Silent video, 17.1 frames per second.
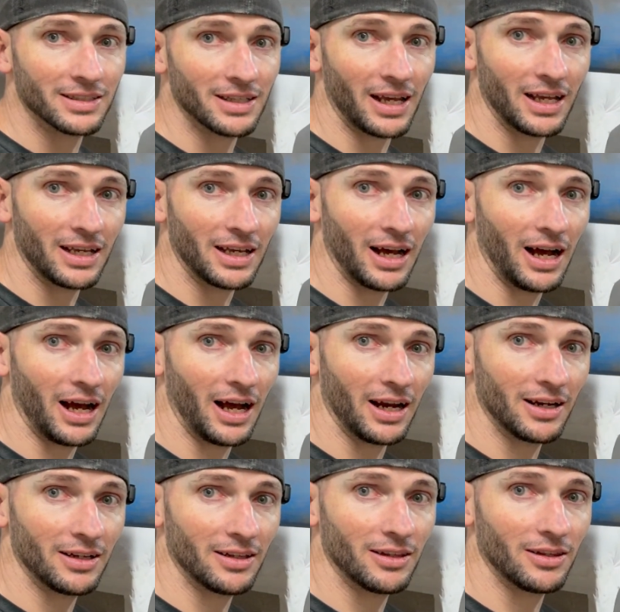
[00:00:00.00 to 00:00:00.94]
I
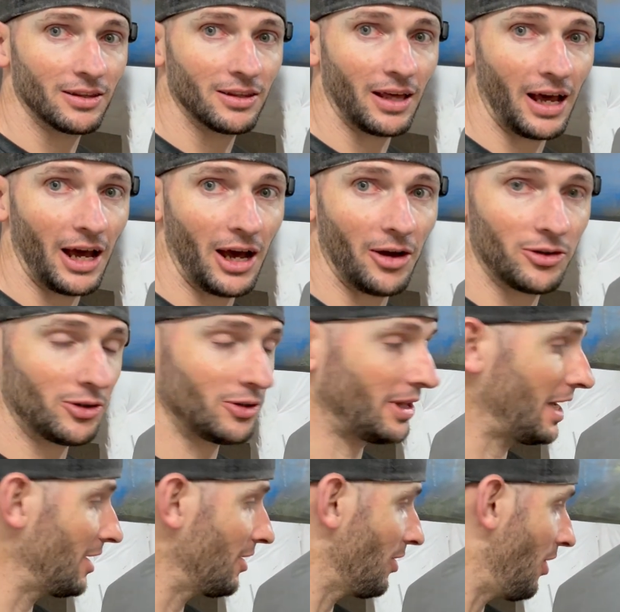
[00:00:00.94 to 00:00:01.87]
got the outer
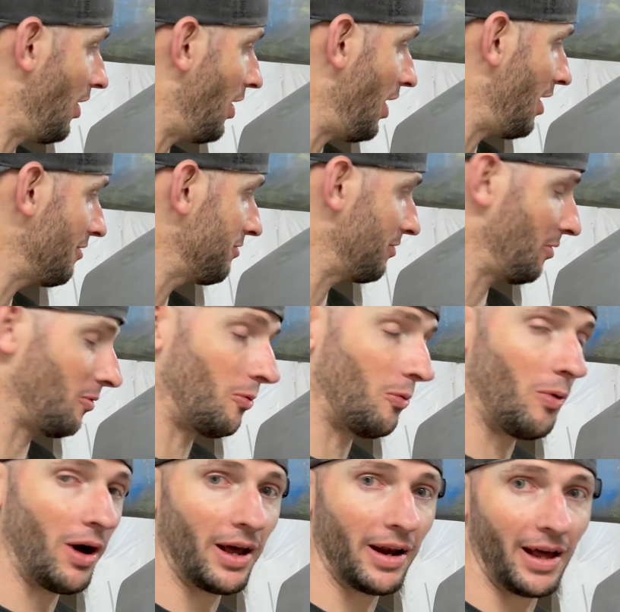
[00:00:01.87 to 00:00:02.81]
layer off
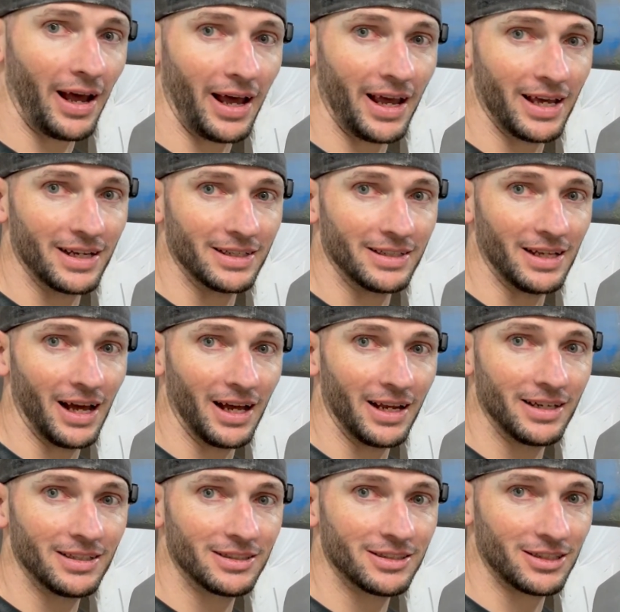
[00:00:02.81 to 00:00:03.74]
what I had
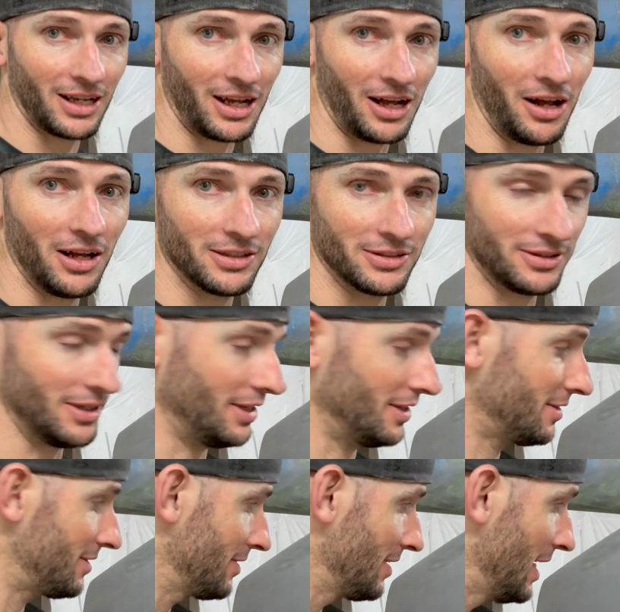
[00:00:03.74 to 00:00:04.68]
done to cause
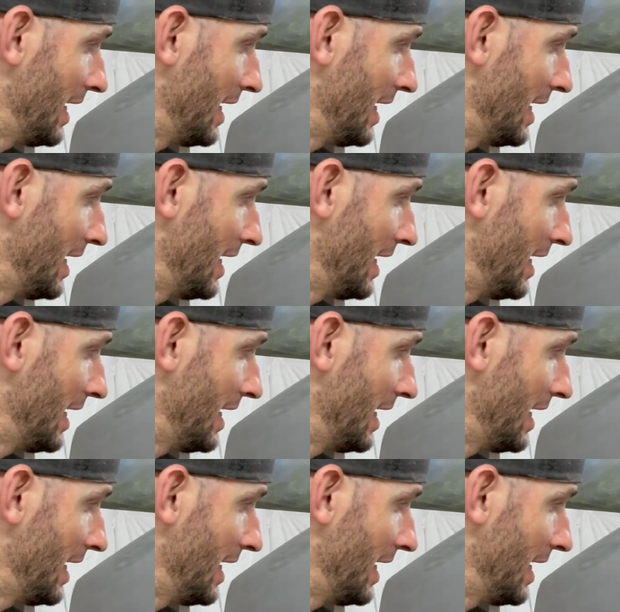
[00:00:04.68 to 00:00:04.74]
this.